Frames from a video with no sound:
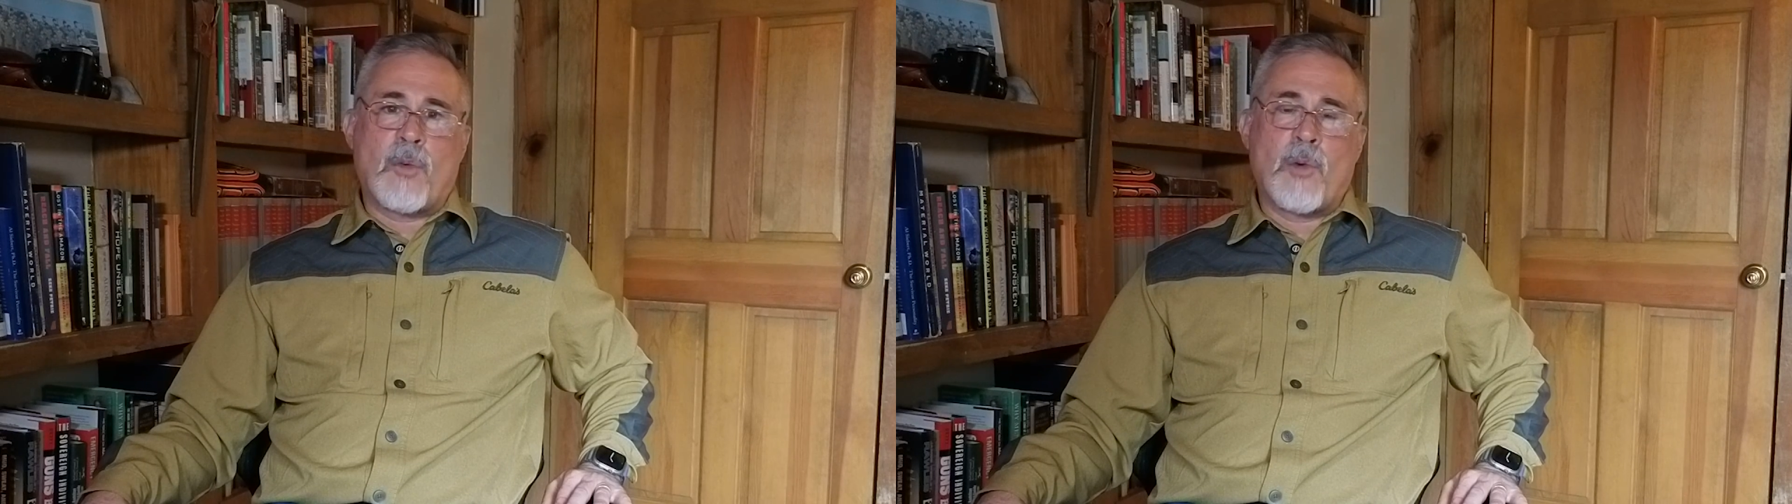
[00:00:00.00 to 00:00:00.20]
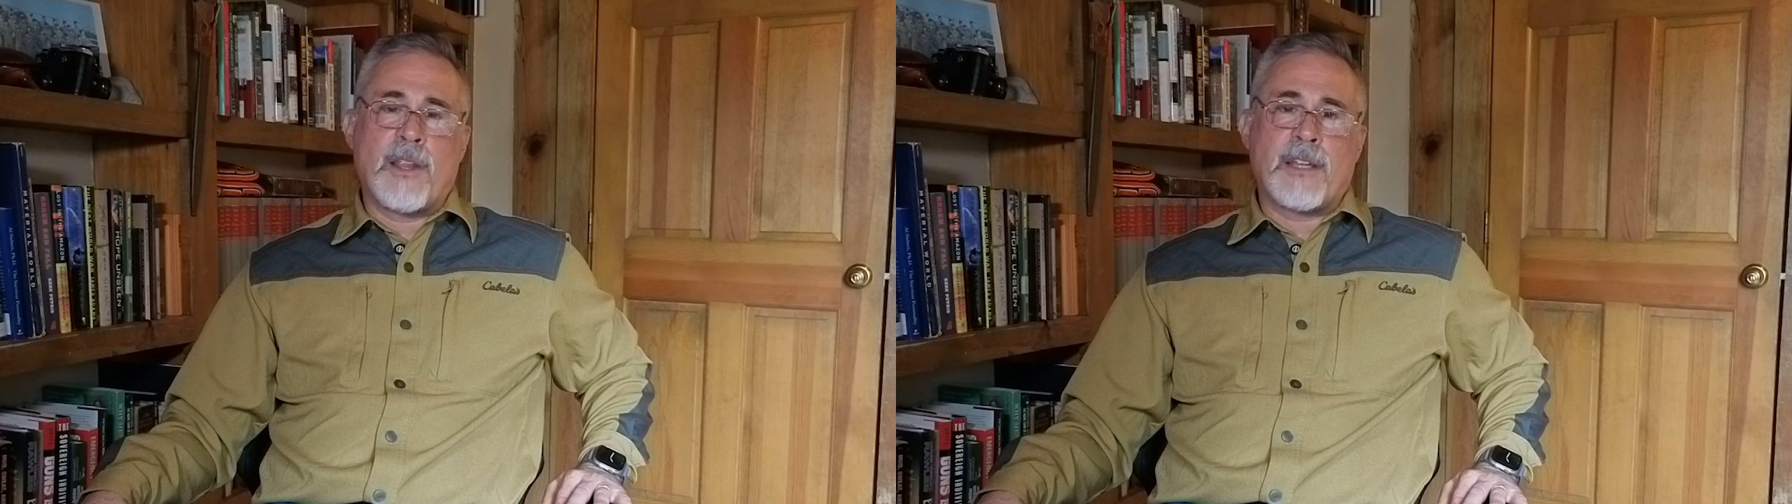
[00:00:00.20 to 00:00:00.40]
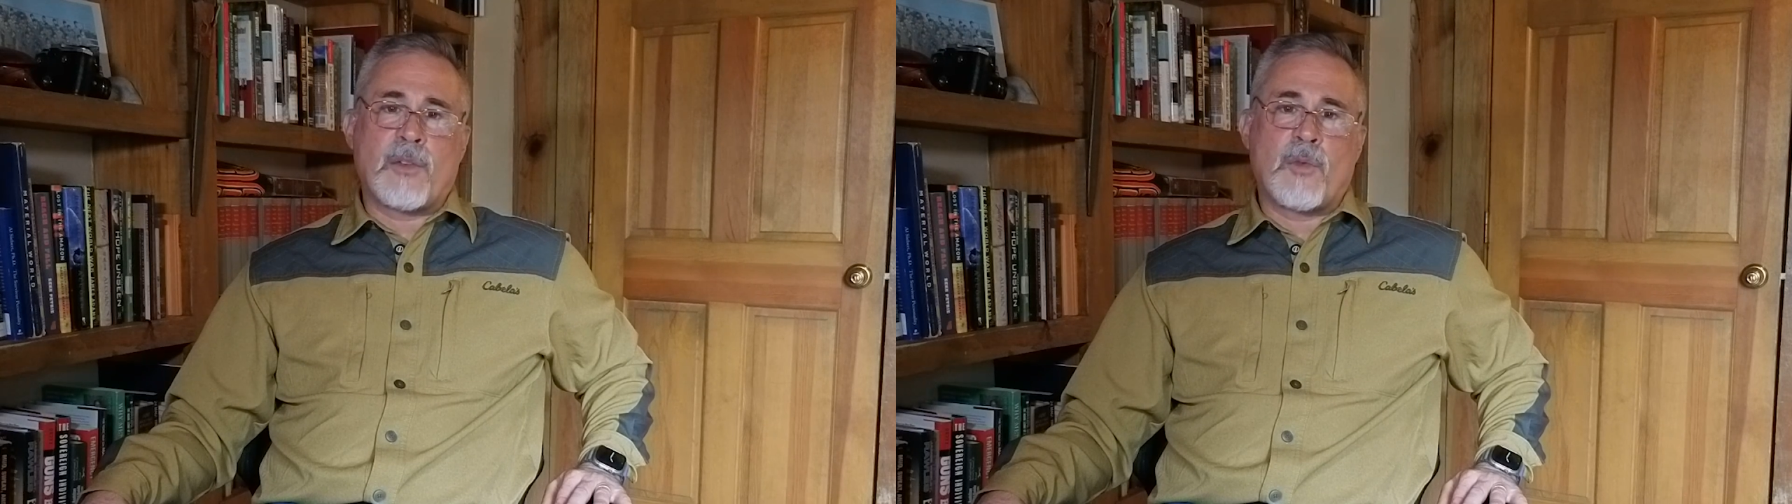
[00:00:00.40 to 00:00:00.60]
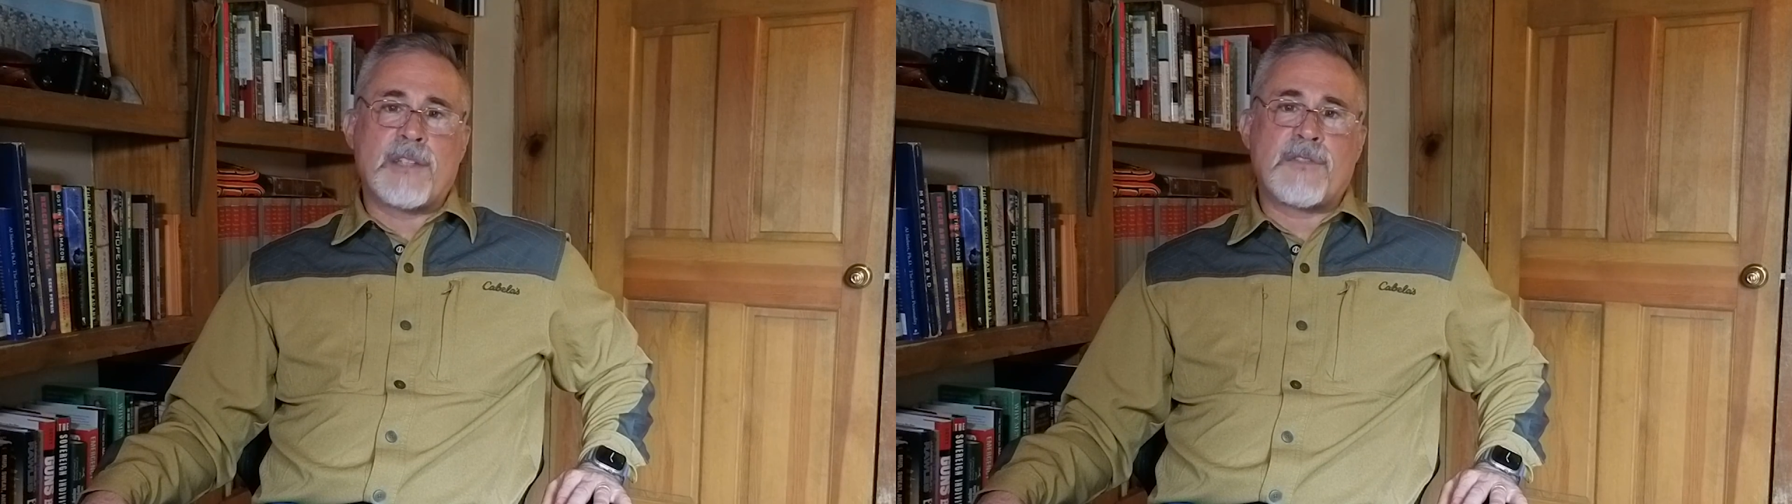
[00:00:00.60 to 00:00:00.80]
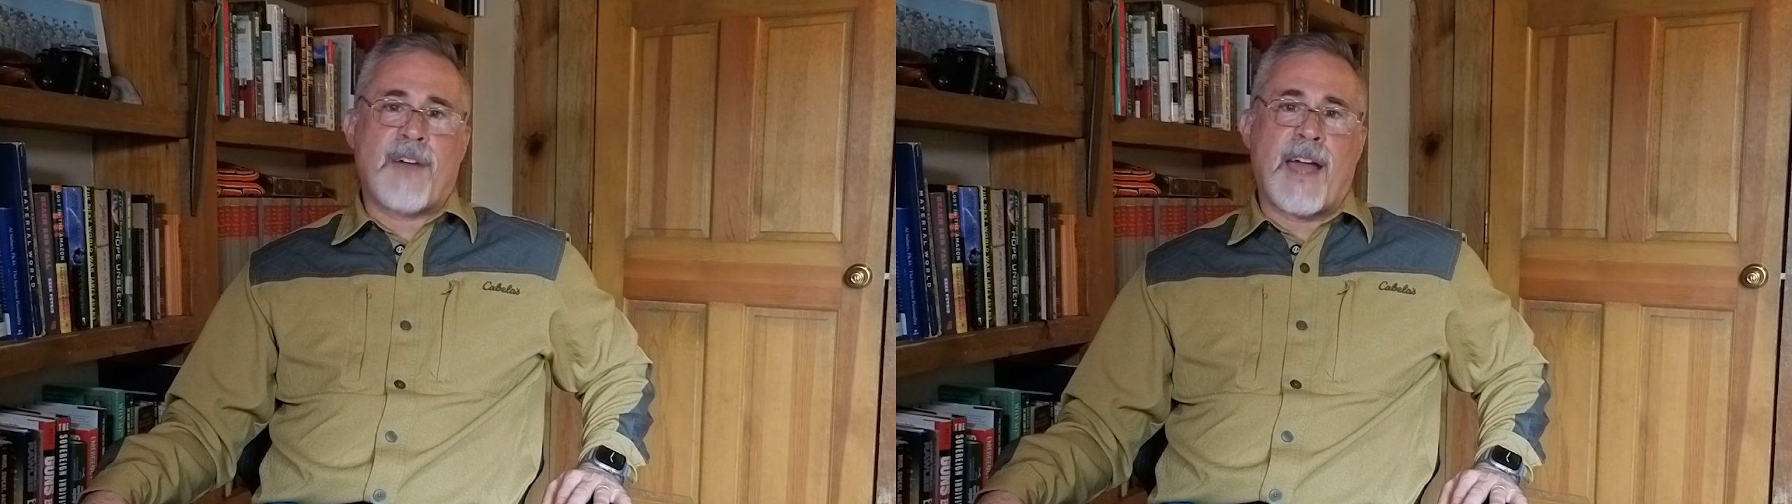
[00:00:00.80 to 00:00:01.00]
willing to
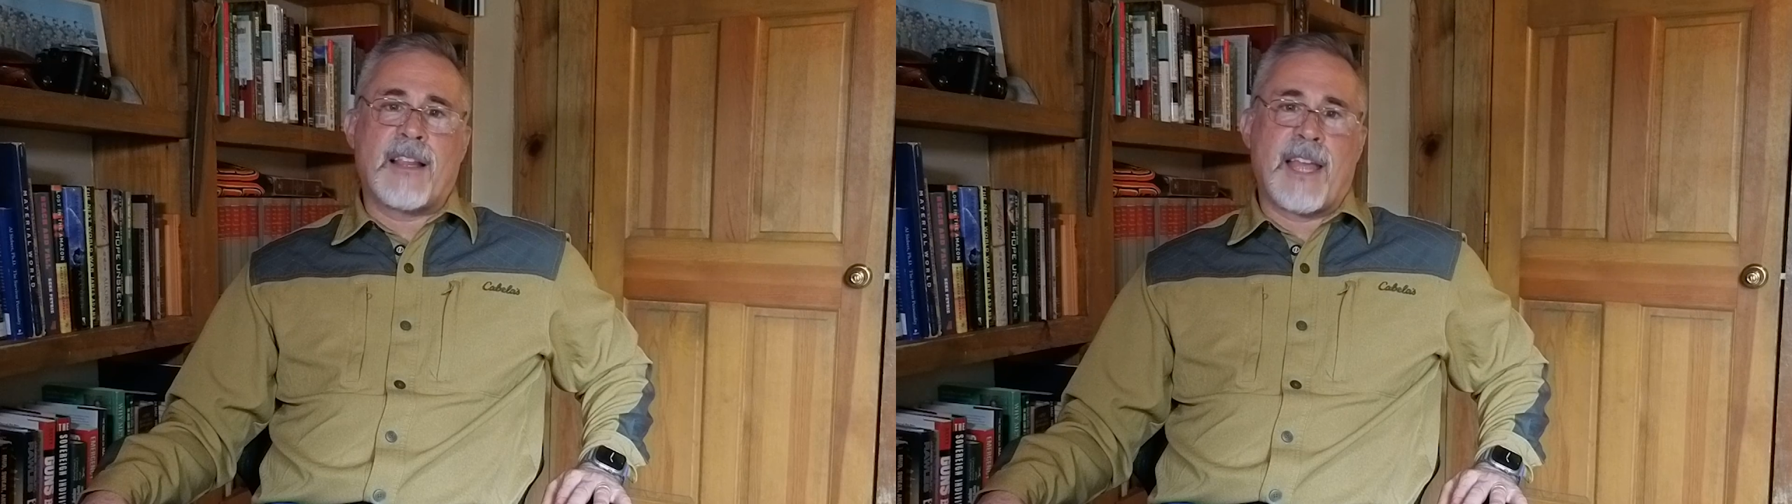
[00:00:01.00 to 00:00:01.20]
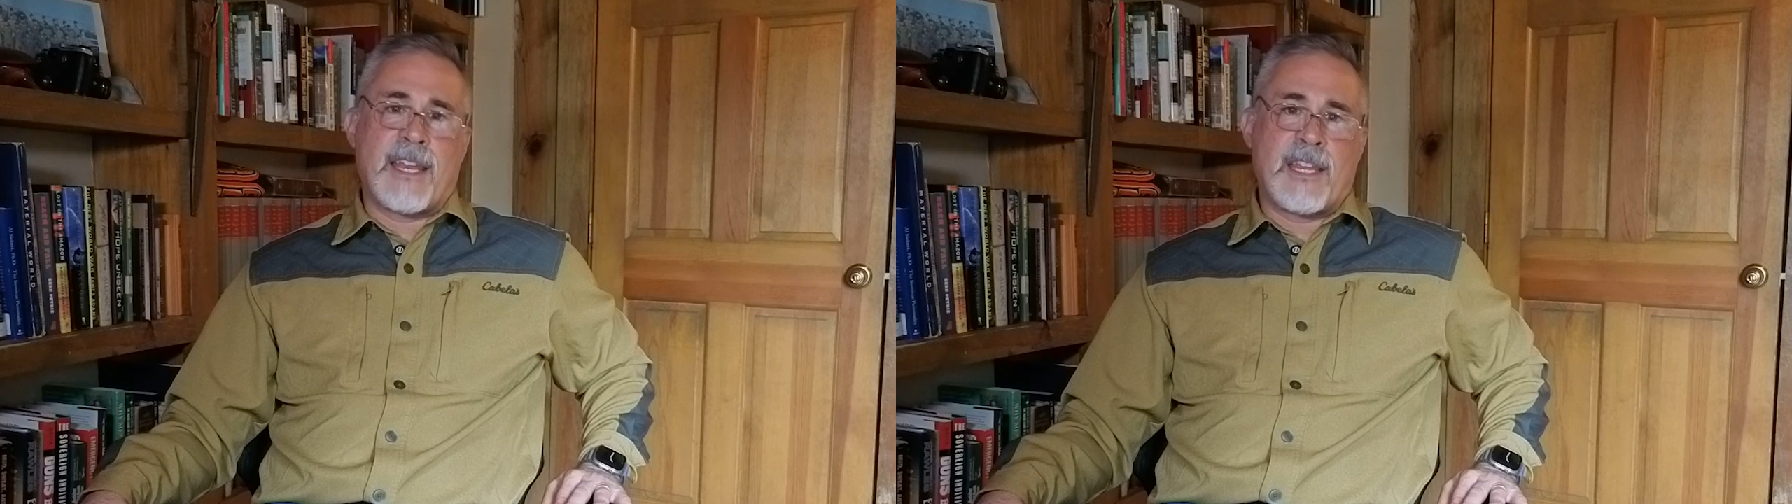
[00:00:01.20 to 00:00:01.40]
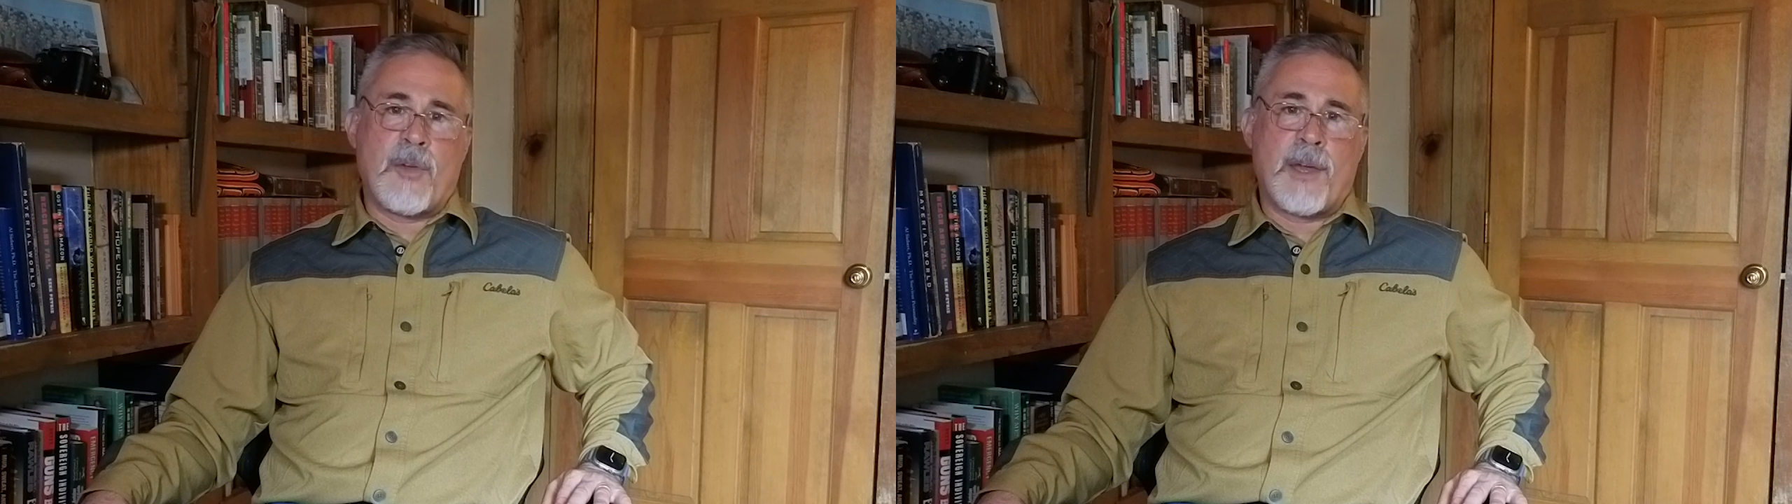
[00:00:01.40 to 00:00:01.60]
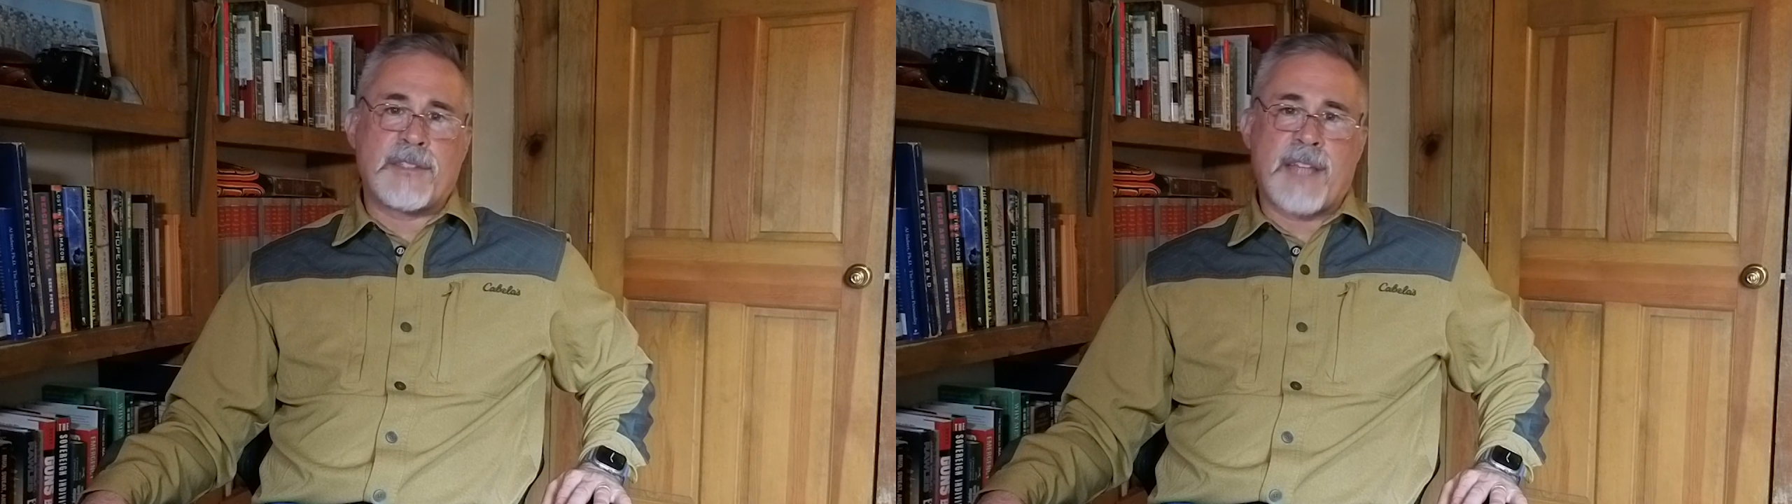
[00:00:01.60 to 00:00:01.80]
risk violating U.S.